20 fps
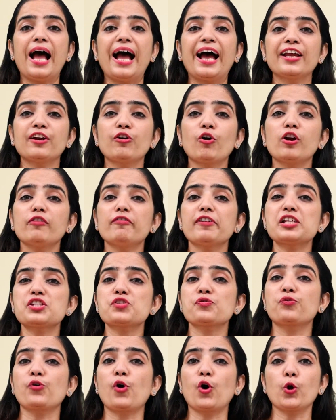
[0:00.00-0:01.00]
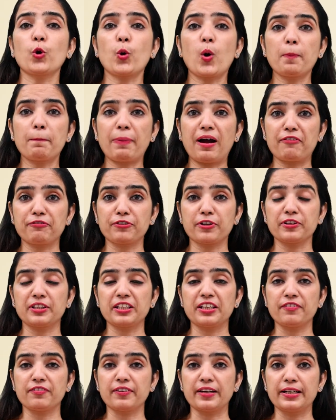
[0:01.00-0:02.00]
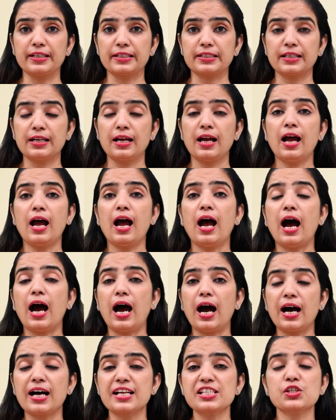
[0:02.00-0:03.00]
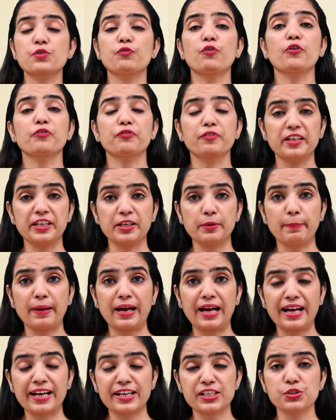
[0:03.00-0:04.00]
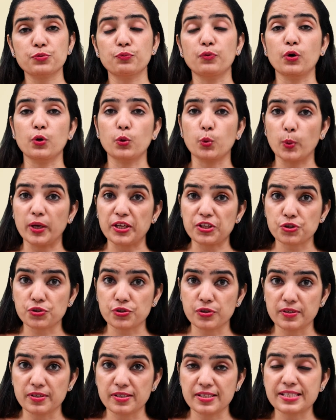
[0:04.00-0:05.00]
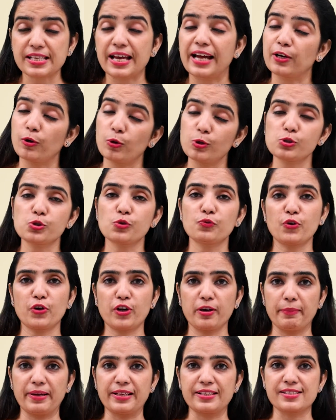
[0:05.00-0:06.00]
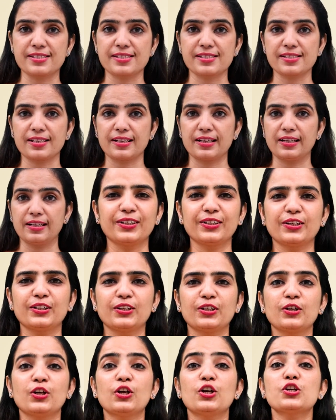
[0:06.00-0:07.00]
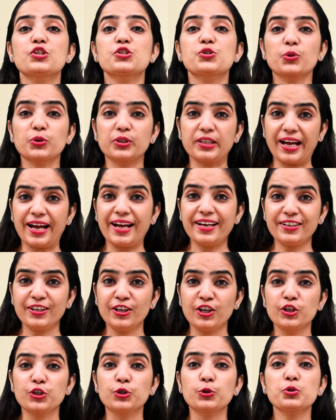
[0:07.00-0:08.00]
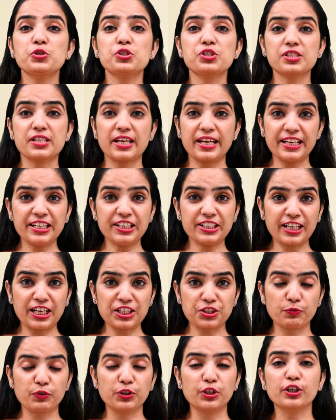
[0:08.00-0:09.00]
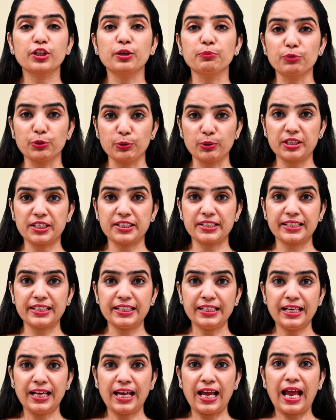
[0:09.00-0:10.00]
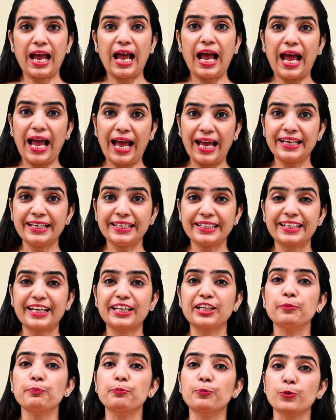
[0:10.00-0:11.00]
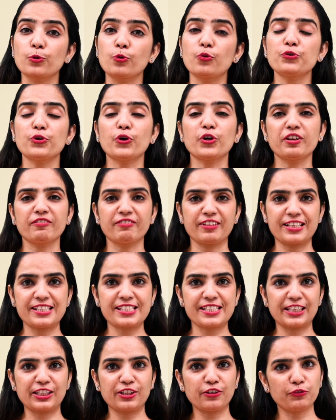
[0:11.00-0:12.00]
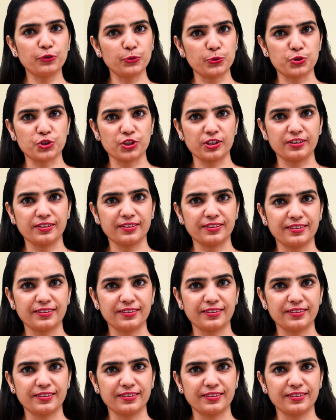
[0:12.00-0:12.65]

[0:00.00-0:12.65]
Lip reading: And always follow up after the event. Ask for feedbacks, for questions, and also for comments, so that you stay in touch with the community and can improve your events in the future.